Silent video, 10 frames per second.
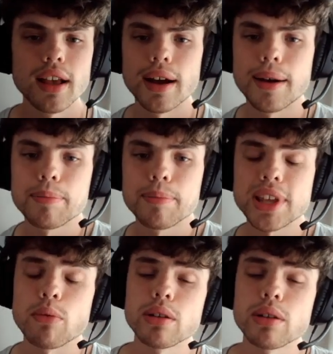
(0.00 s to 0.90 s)
But
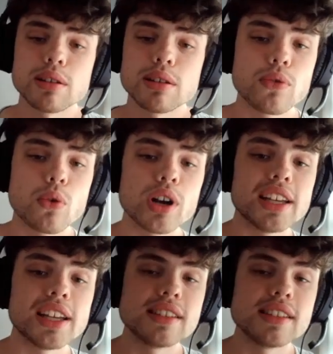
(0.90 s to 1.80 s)
yeah, what I was saying before
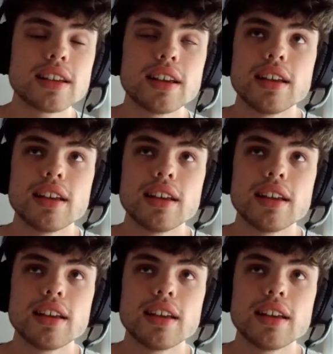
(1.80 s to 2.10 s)
is